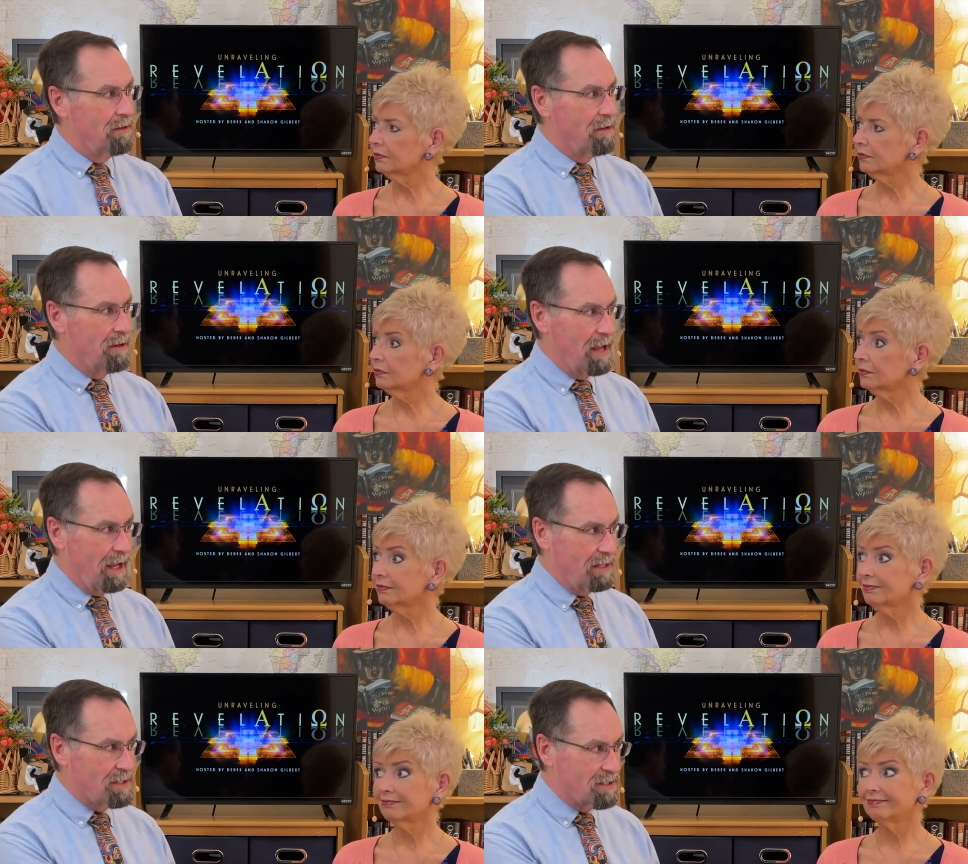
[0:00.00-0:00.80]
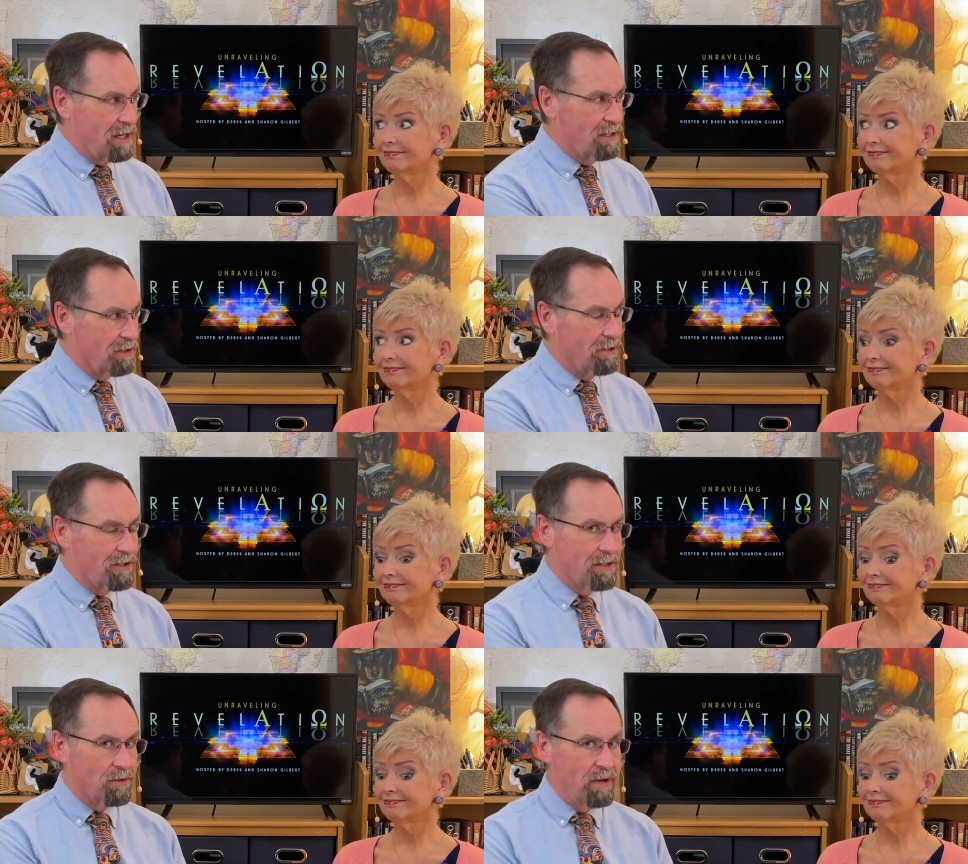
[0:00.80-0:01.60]
Speaker 1: a singular.
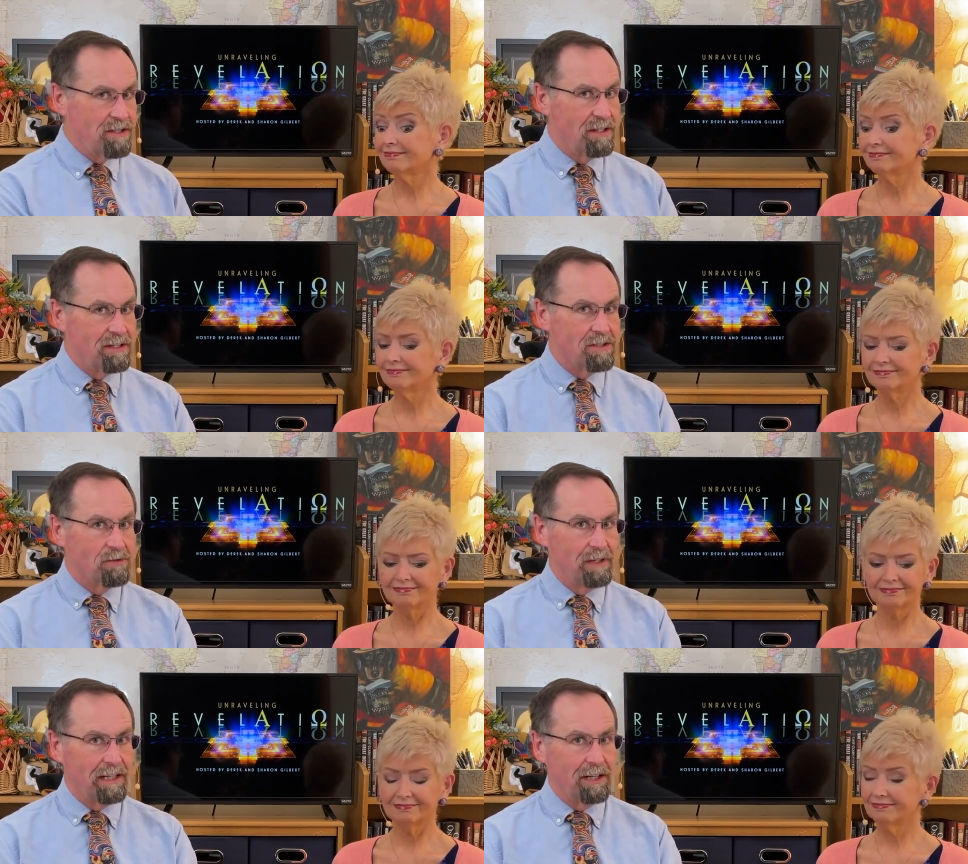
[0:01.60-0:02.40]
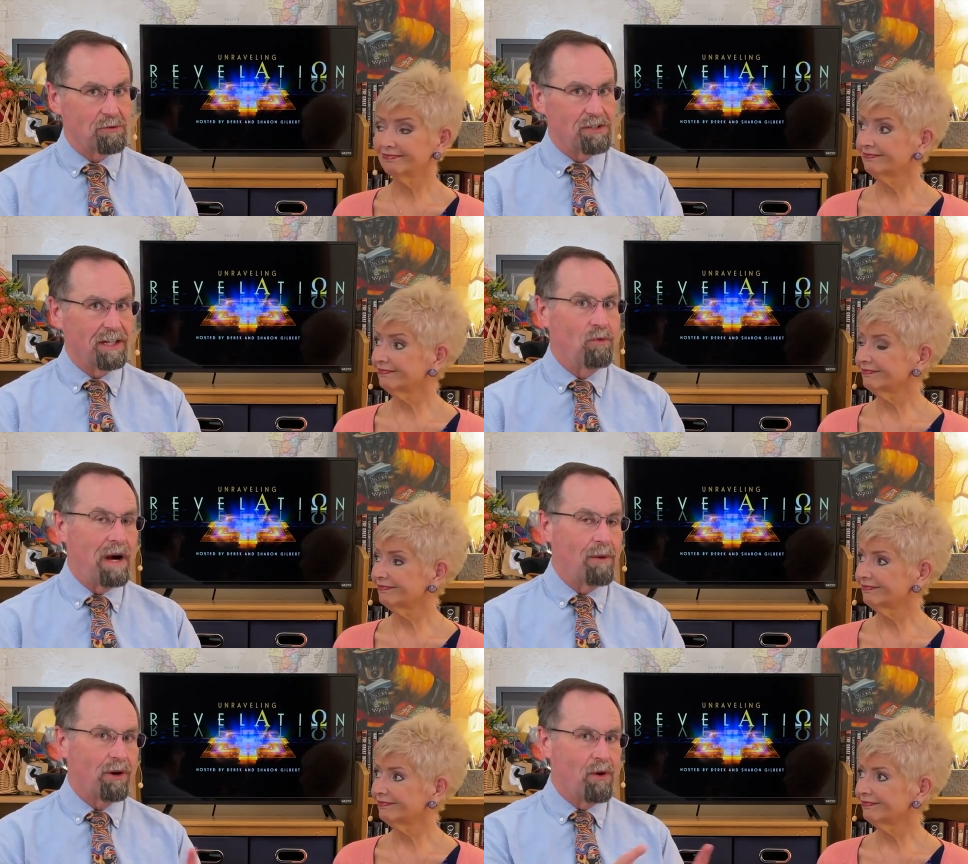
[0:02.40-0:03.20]
The, the, reason this is really interesting and
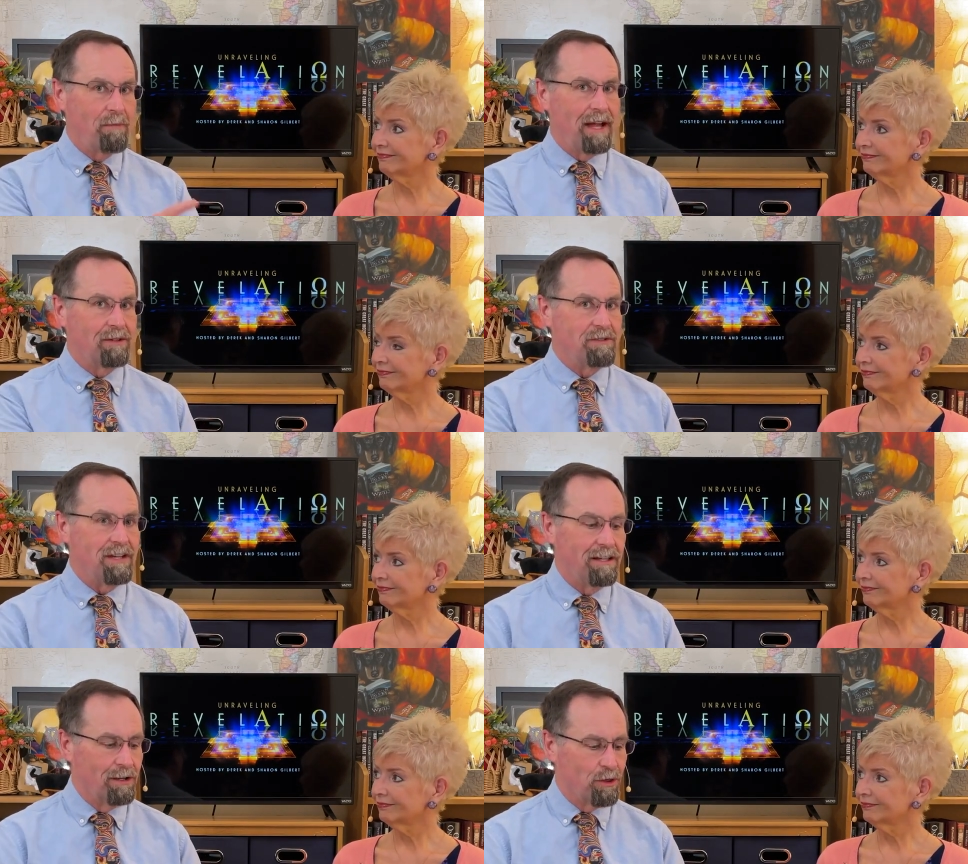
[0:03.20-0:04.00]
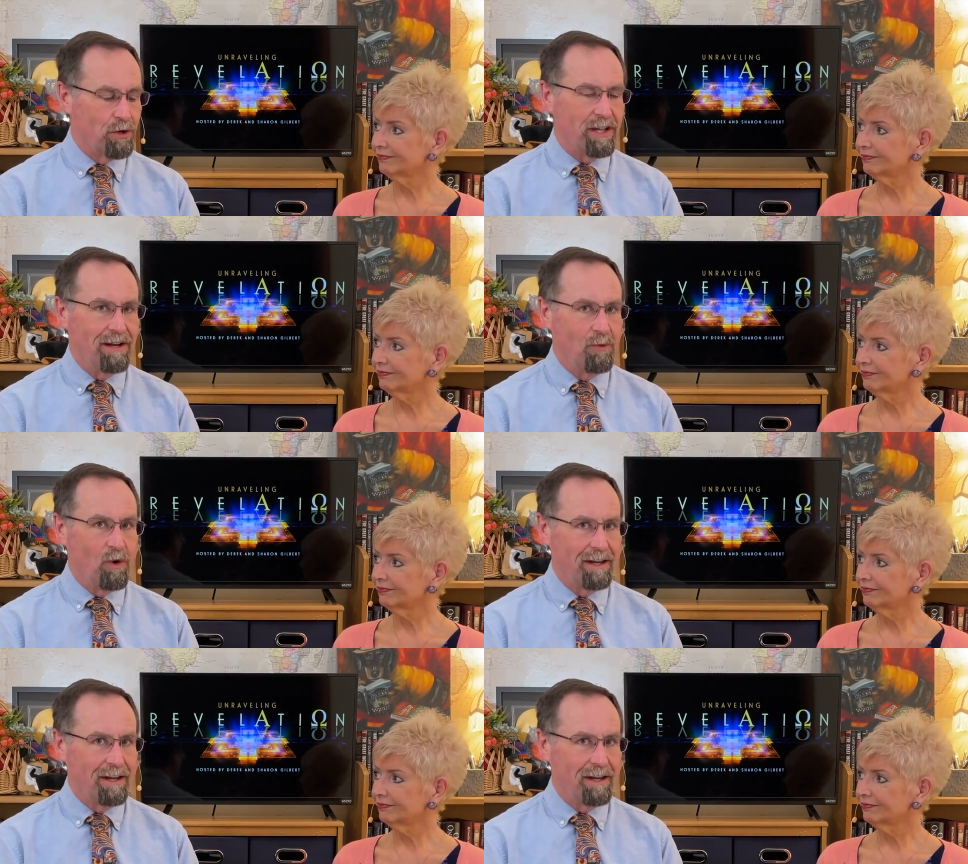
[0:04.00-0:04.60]
why we're going back to Ezekiel 31